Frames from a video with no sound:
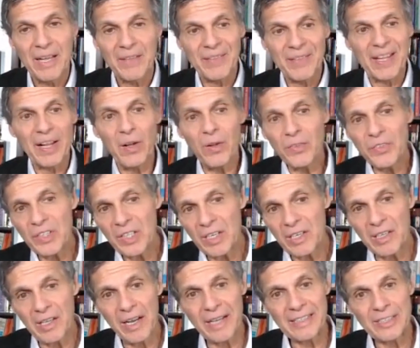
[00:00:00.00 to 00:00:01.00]
They all
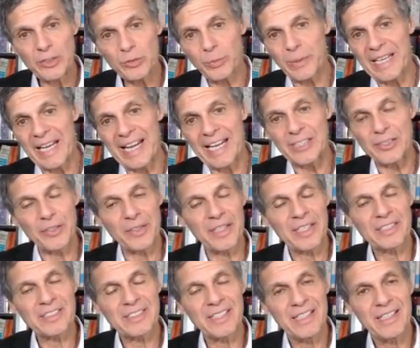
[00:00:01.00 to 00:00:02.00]
decline as we age, and
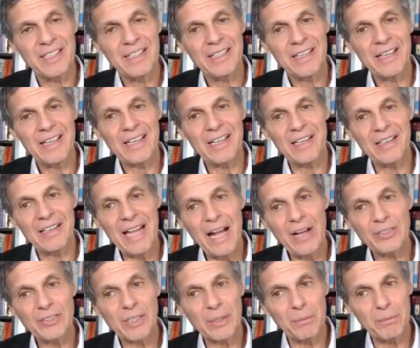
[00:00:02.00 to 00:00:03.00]
thus it
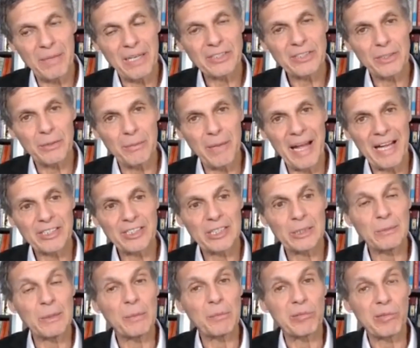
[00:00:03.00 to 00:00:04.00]
allows our muscle mass
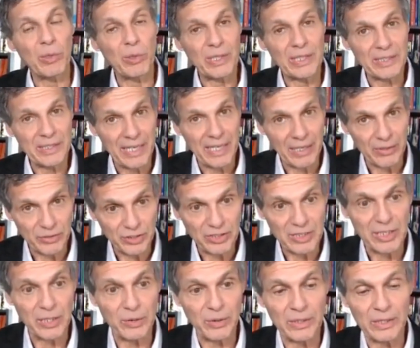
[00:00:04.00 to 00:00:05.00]
to be broken down
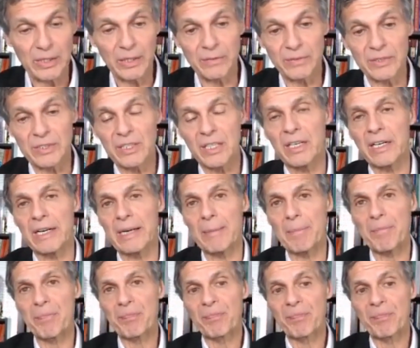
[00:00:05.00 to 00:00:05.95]
slowly over time.